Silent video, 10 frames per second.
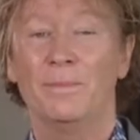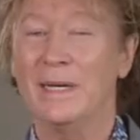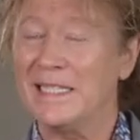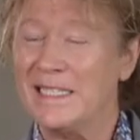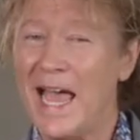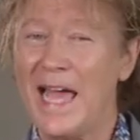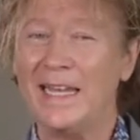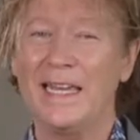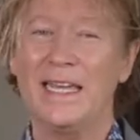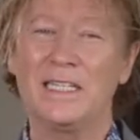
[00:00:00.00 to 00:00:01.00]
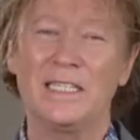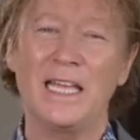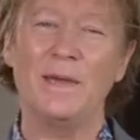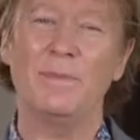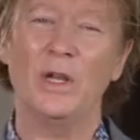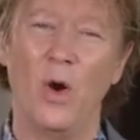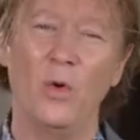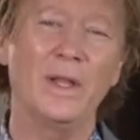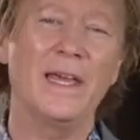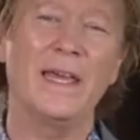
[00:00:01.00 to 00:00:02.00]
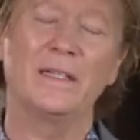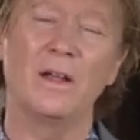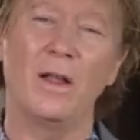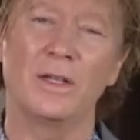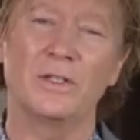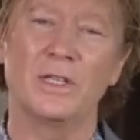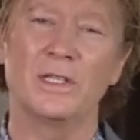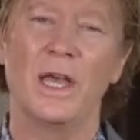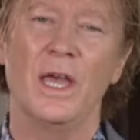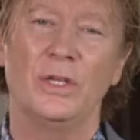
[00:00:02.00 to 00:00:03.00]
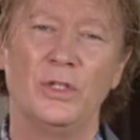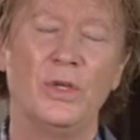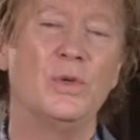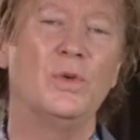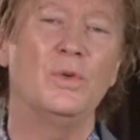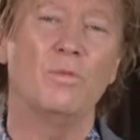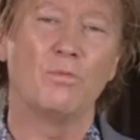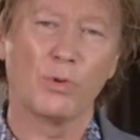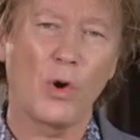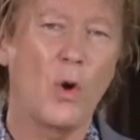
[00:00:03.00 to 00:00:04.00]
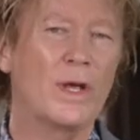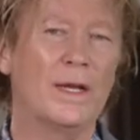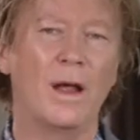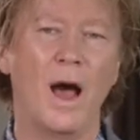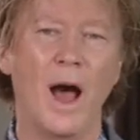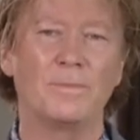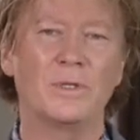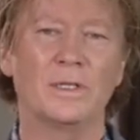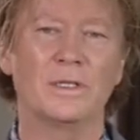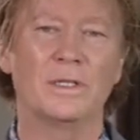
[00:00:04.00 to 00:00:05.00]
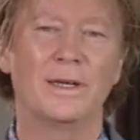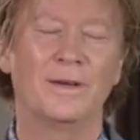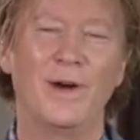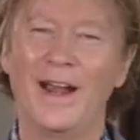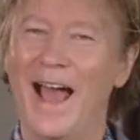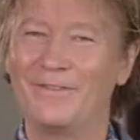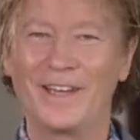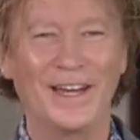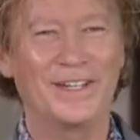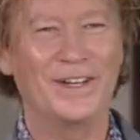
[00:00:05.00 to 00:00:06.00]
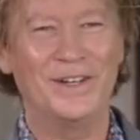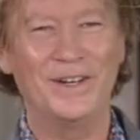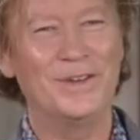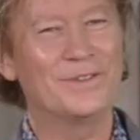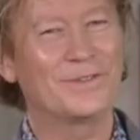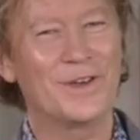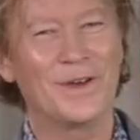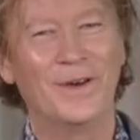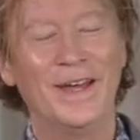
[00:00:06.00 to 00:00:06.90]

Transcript: But sadly, his statement only acknowledges two broken options but I've got good news for you.